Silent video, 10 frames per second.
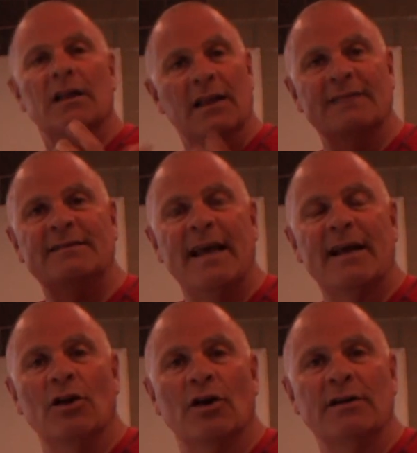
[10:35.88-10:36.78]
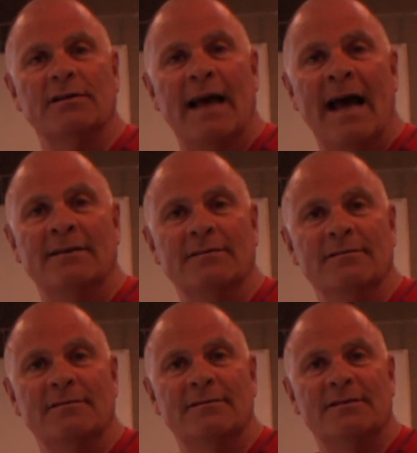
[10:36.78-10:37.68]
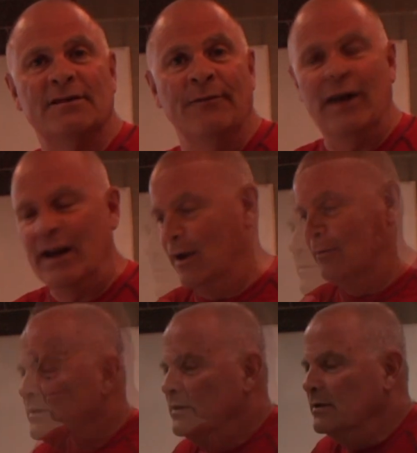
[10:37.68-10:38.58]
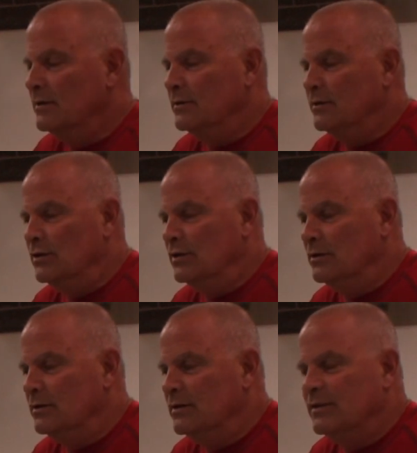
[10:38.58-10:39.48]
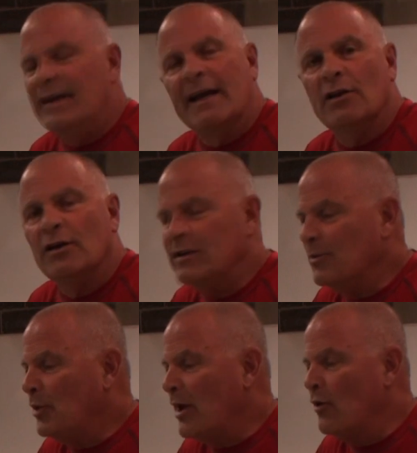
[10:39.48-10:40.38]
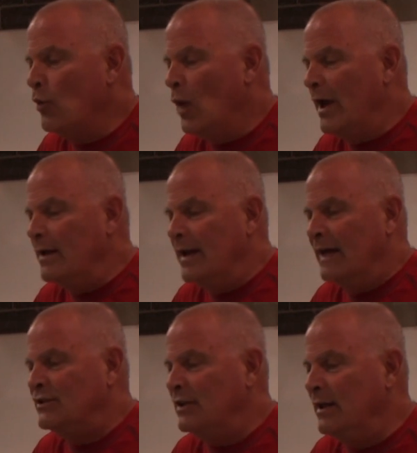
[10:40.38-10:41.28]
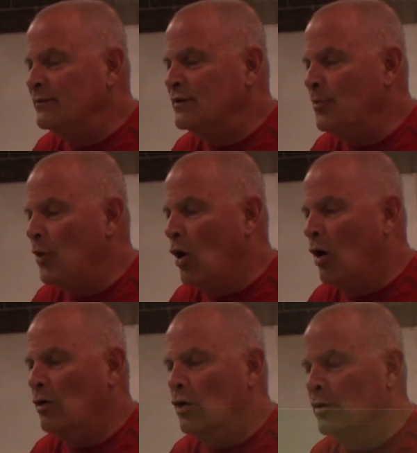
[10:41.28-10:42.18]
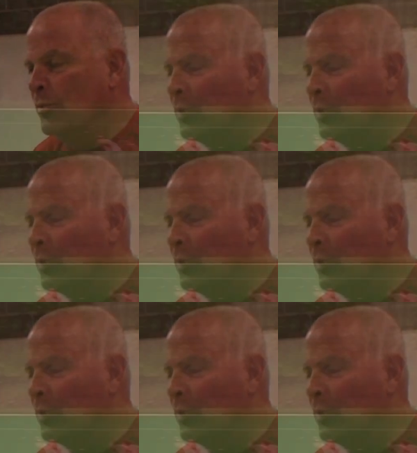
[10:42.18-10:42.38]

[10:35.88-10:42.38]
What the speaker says: Let's take a look at some video. Take a look at the player in white as she lifts the ball on